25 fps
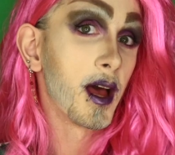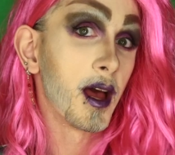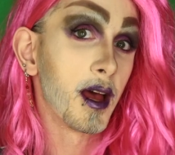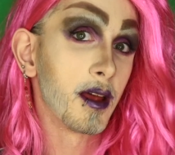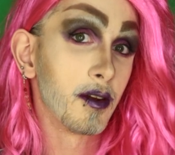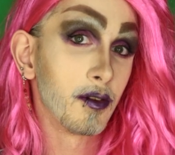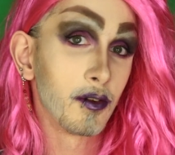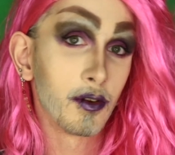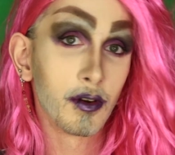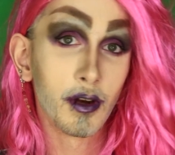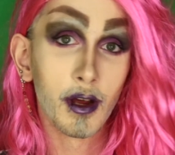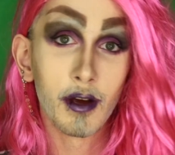
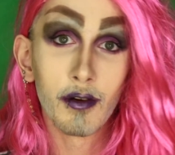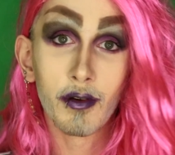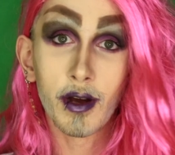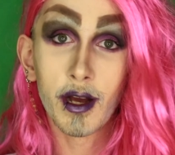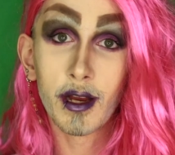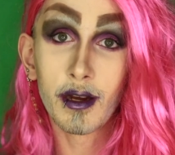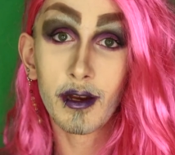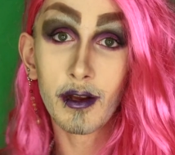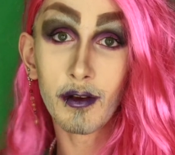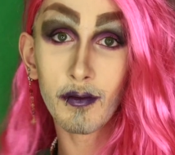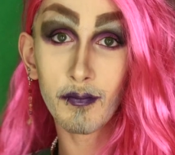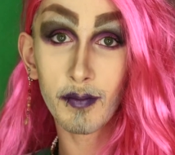And you know,
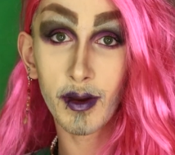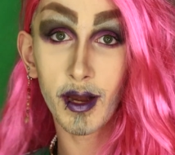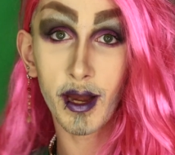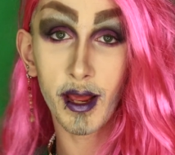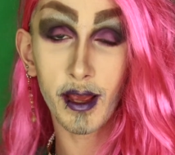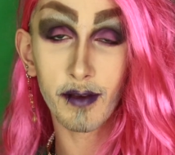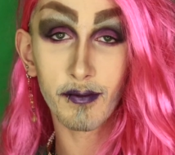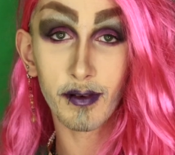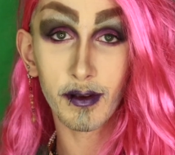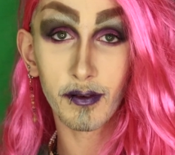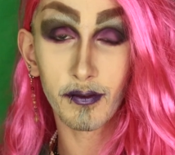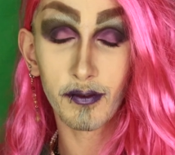I do
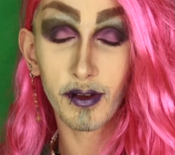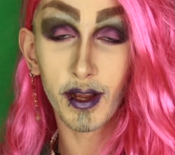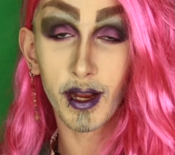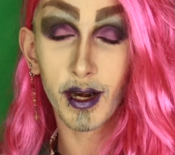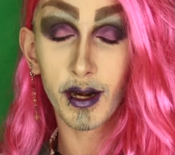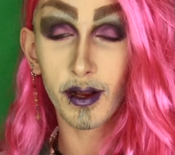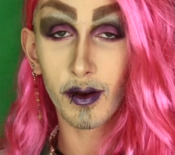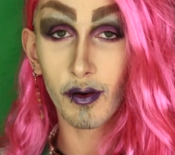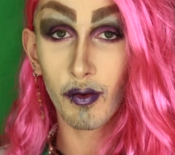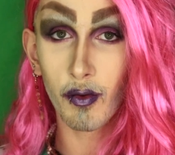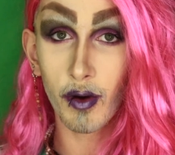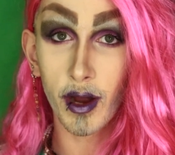believe I
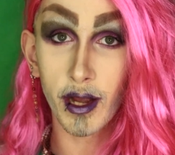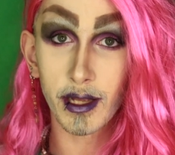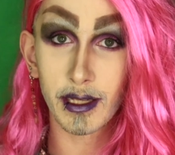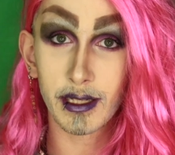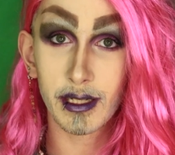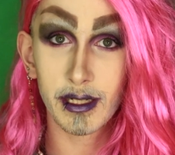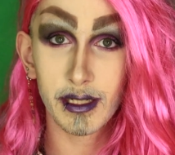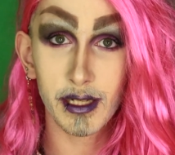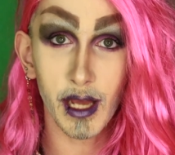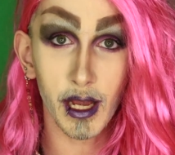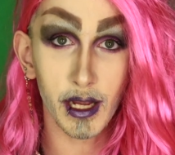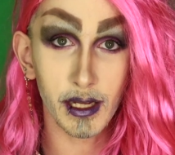feel quite
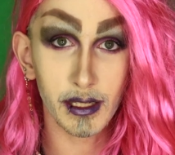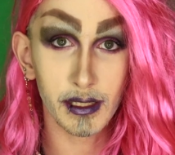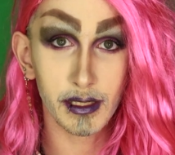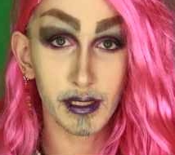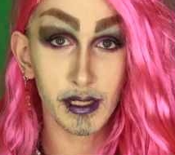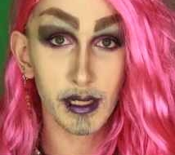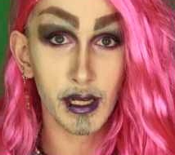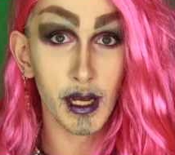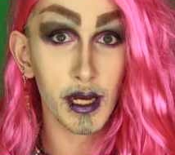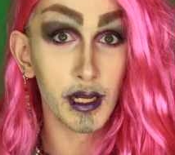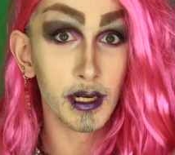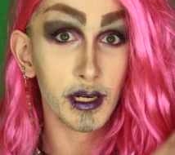
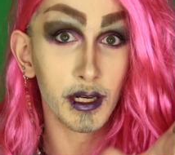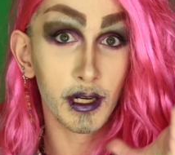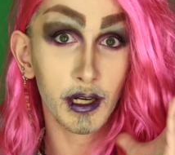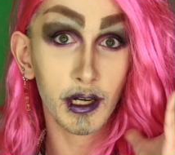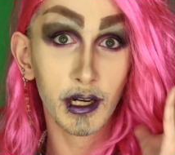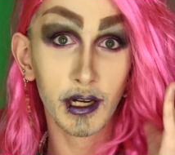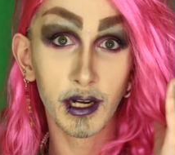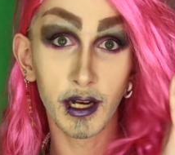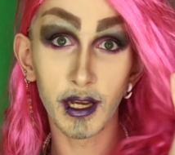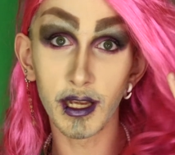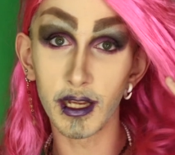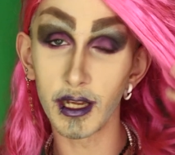sexy and
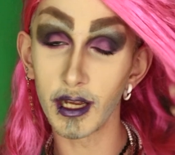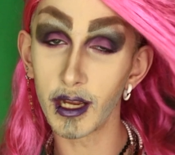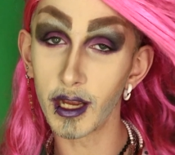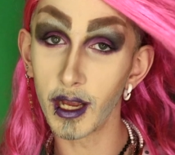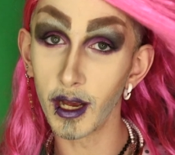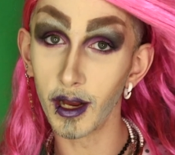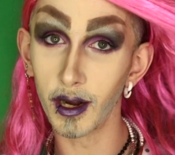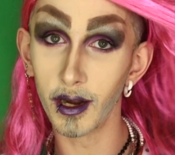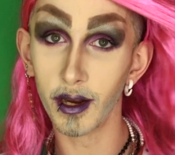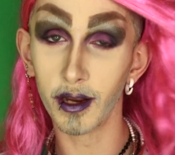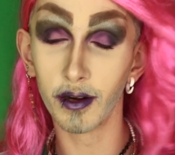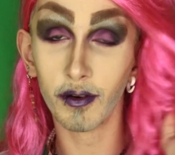
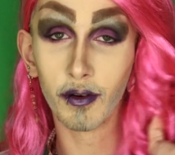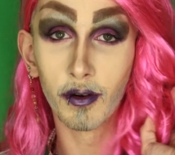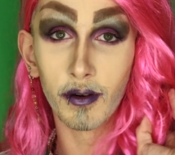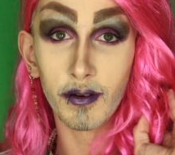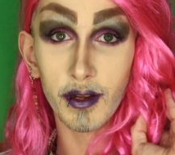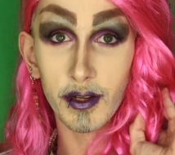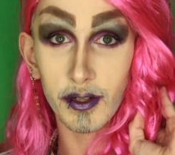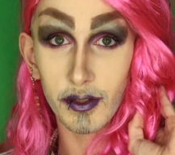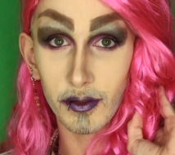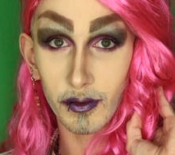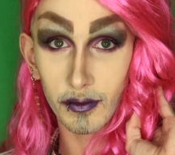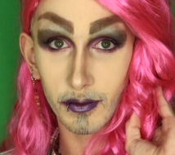regal and all
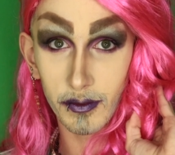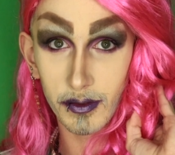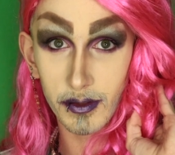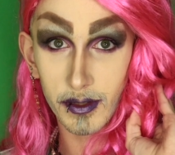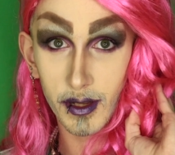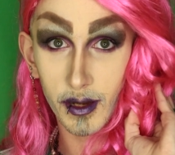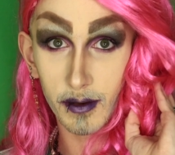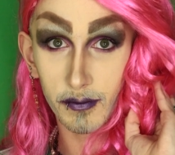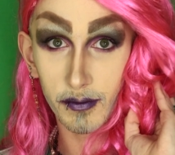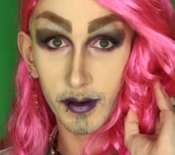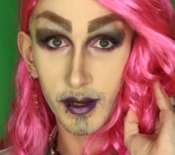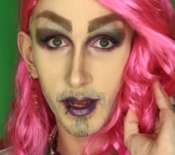that sort of
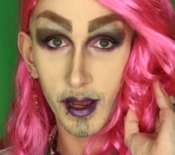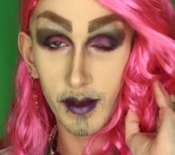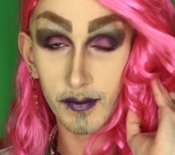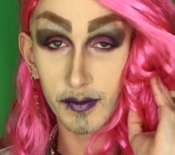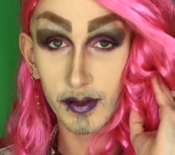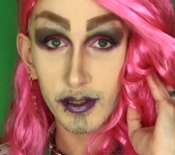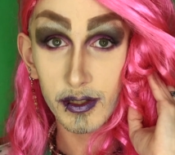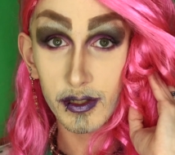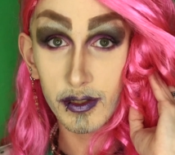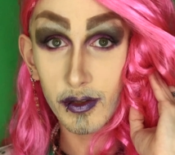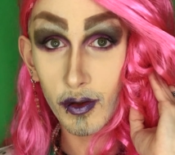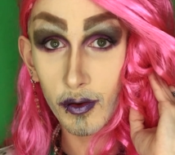stuff. I
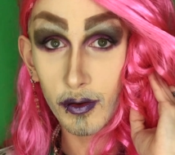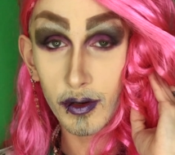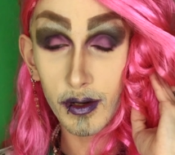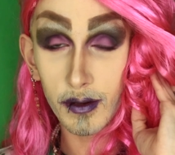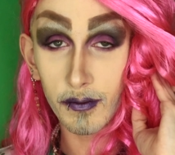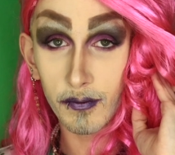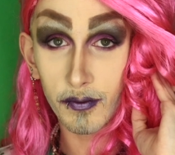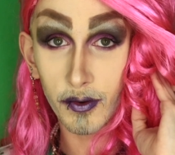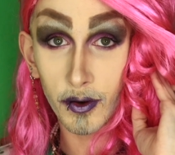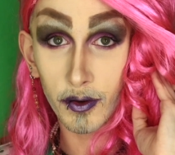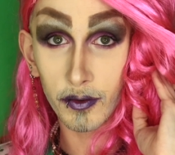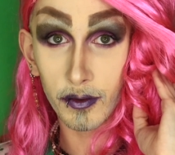have stood
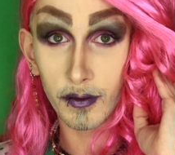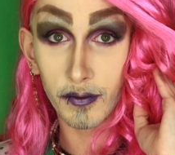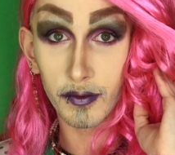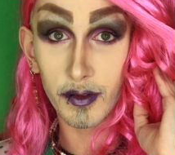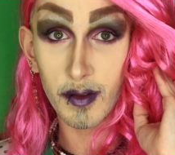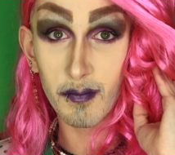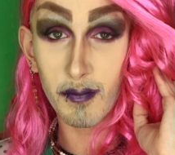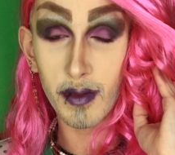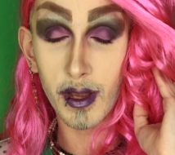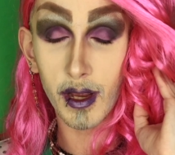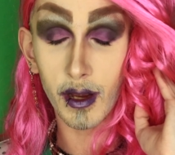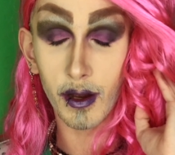in front of
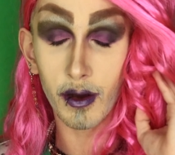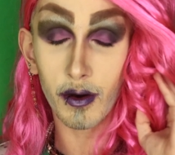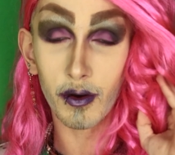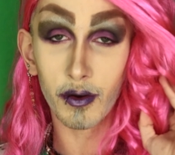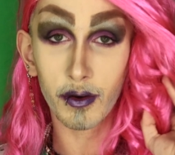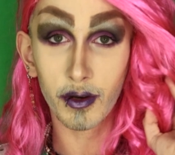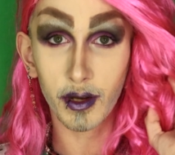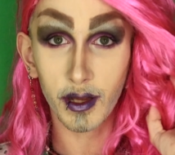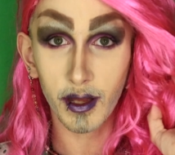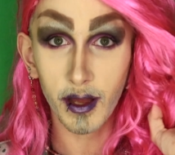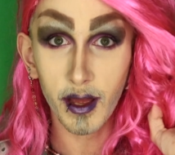the mirror